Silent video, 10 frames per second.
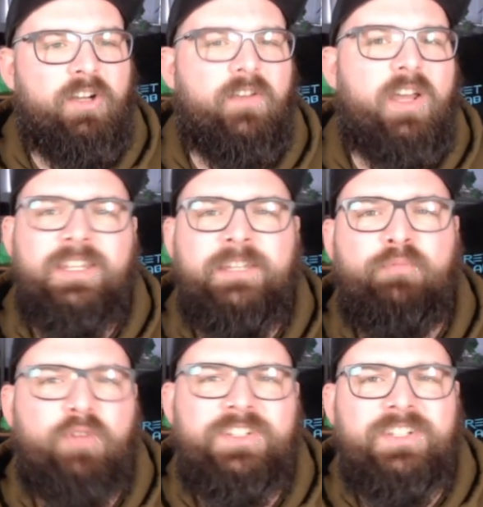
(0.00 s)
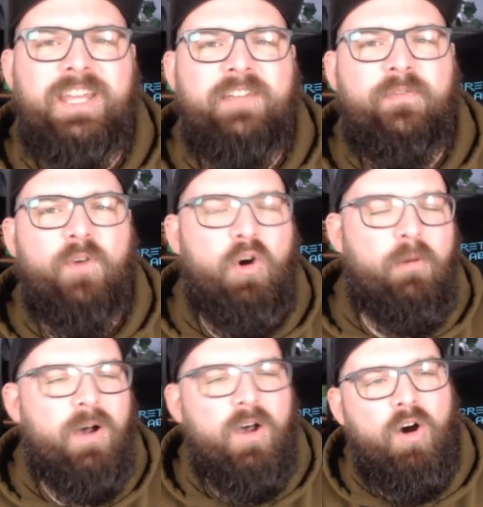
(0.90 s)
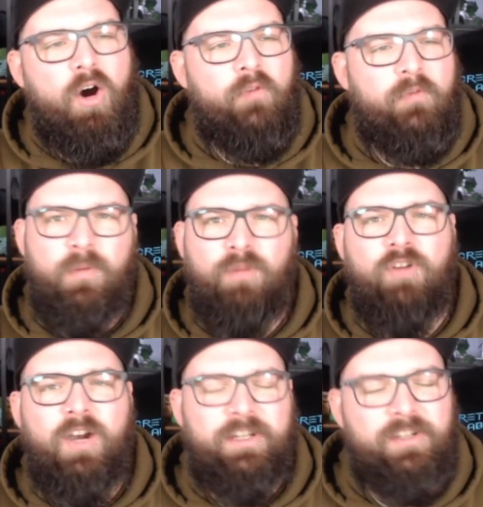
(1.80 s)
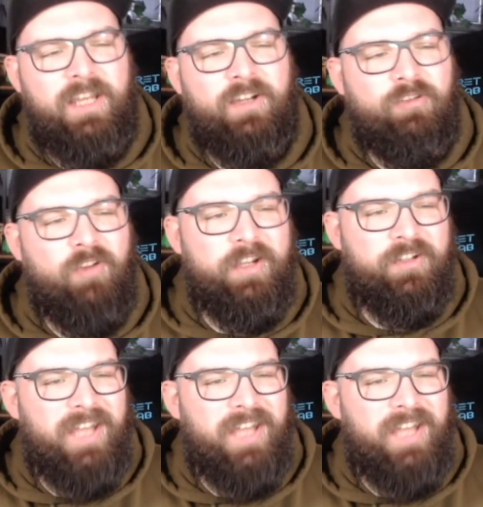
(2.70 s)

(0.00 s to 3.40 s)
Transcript: of like the present day form of Miraidon and Koraidon.